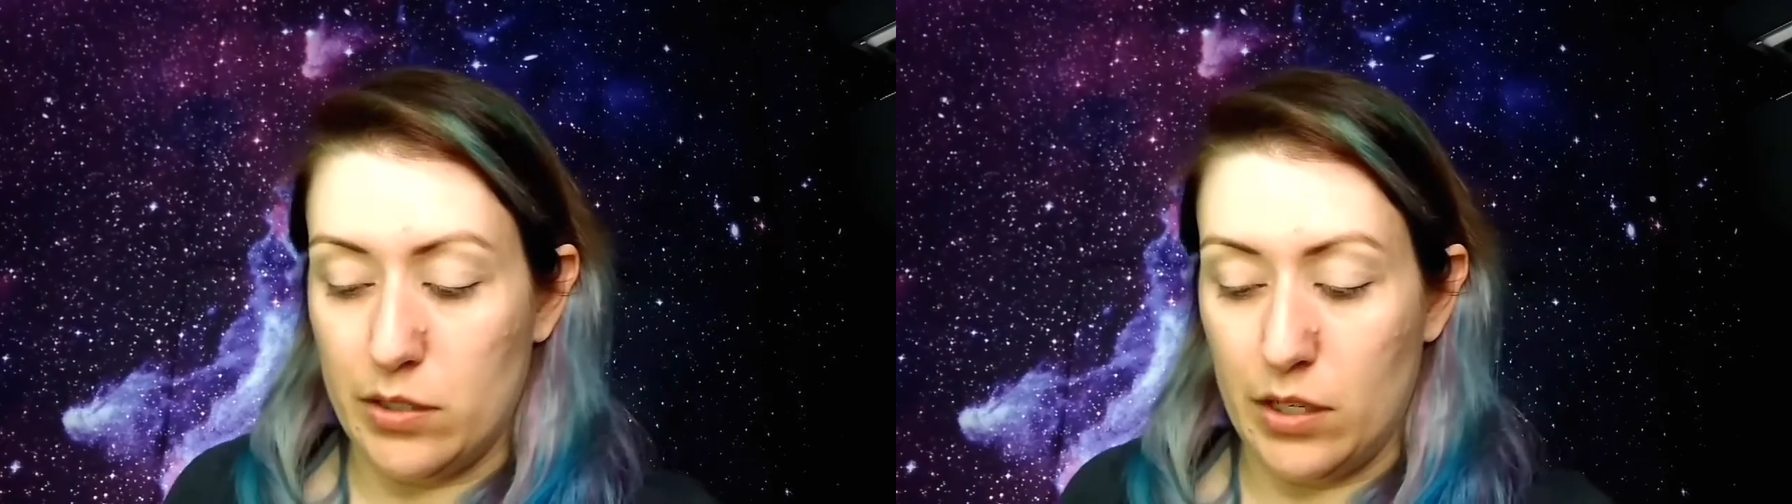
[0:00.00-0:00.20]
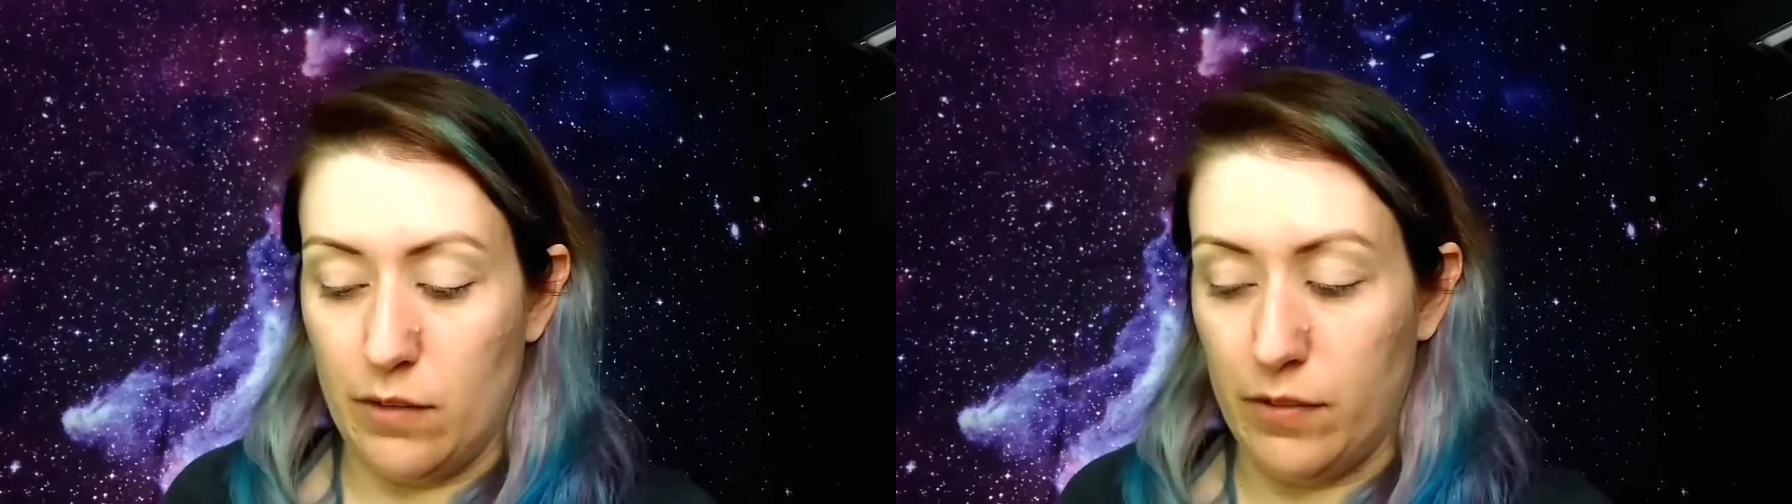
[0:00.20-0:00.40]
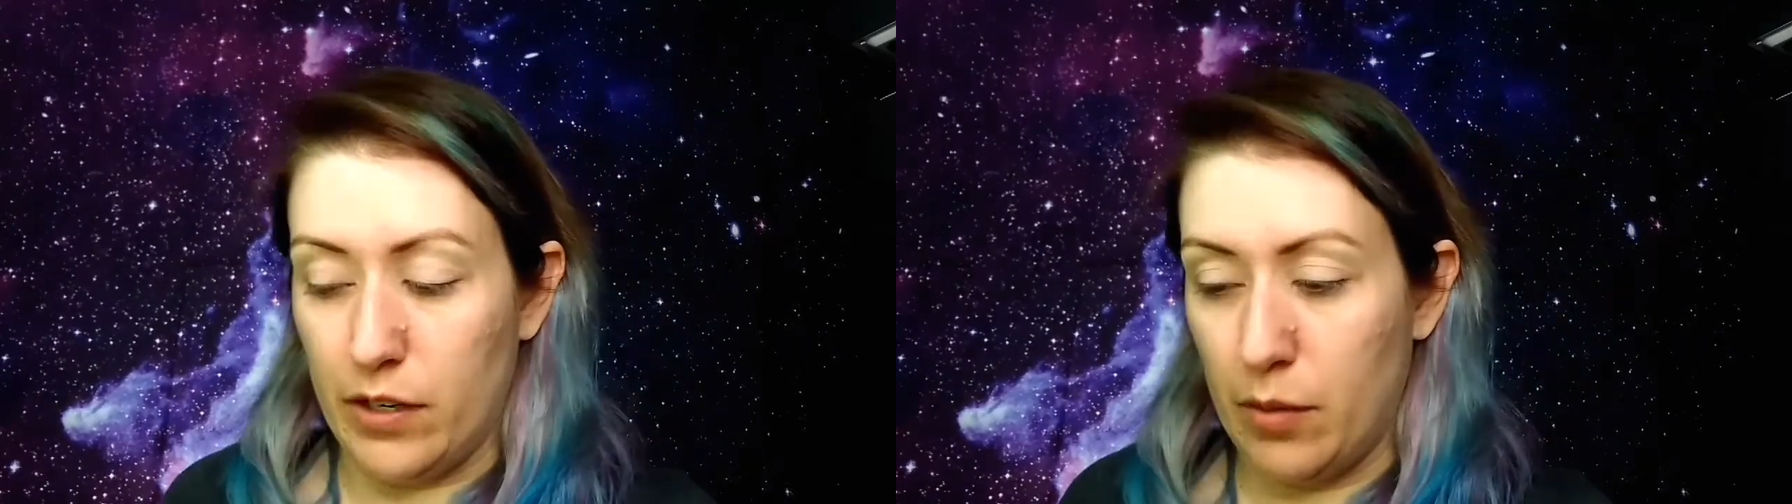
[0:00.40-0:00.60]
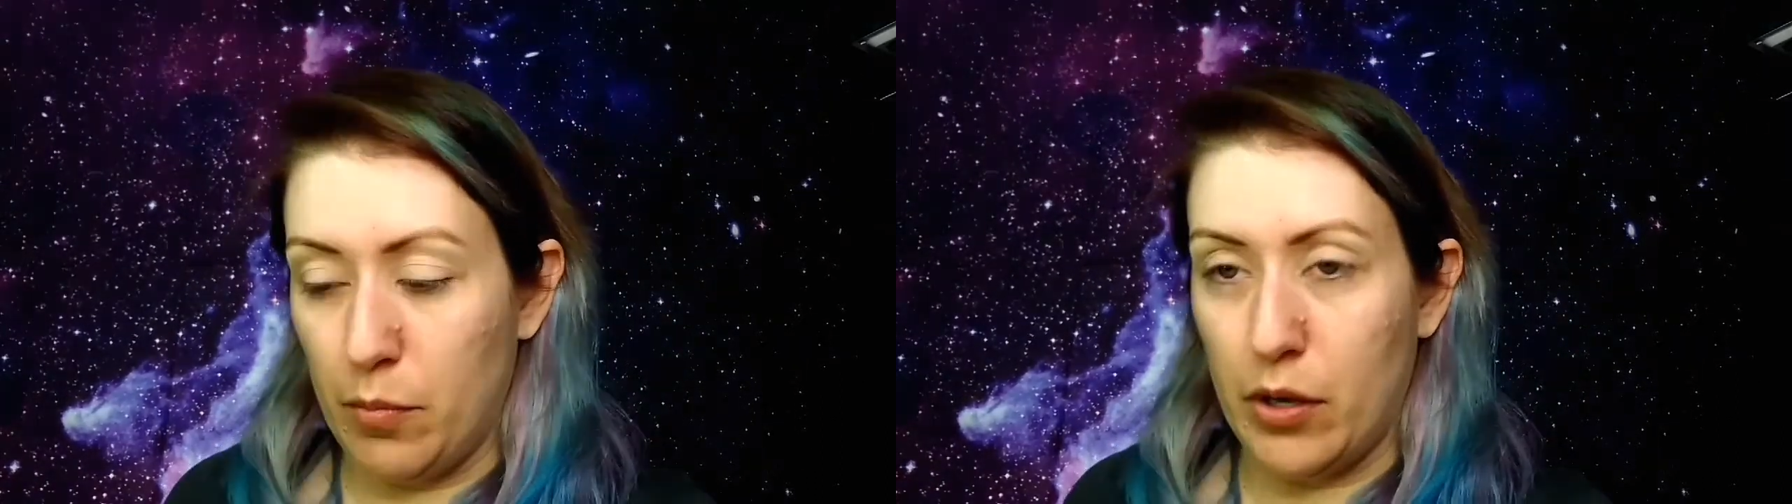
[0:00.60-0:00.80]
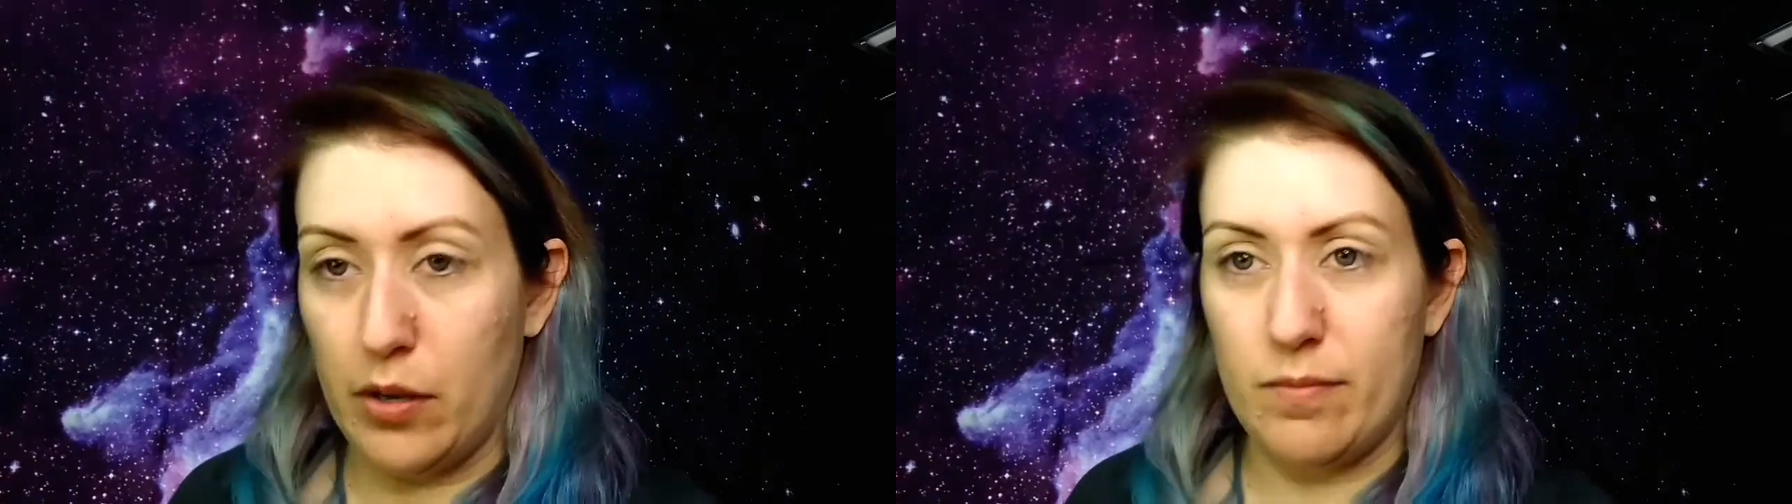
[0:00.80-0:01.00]
stuff that I
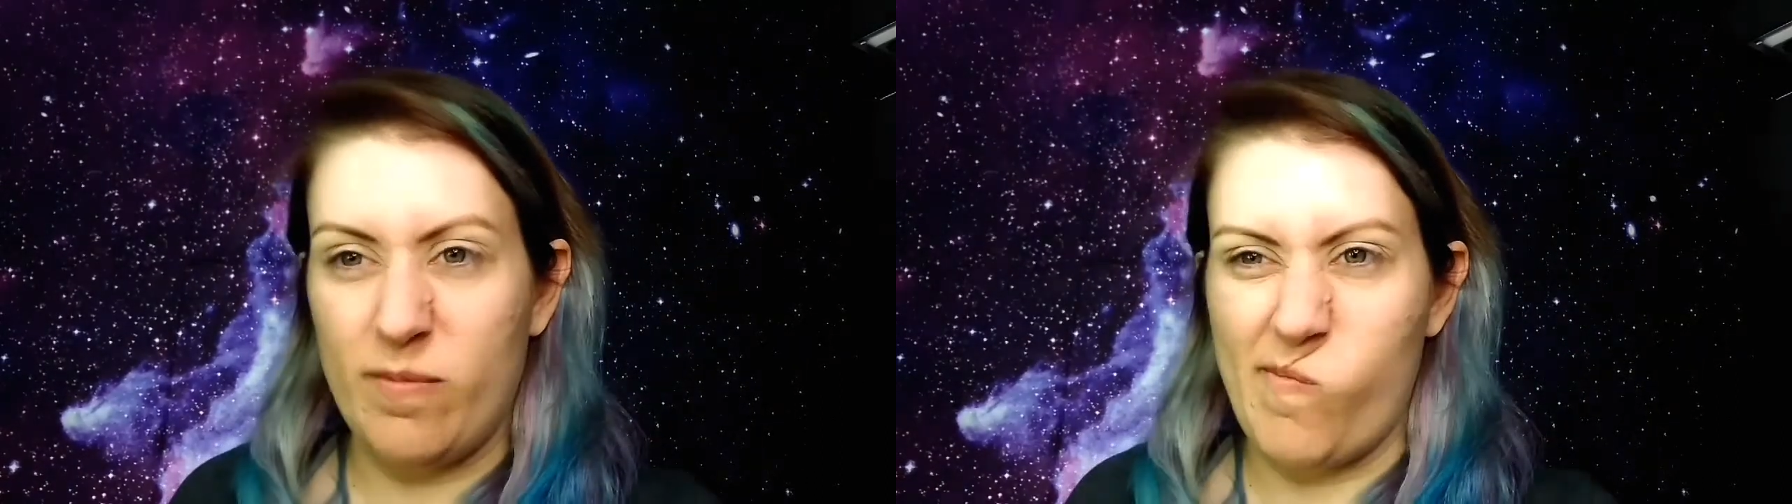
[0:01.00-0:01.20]
bought.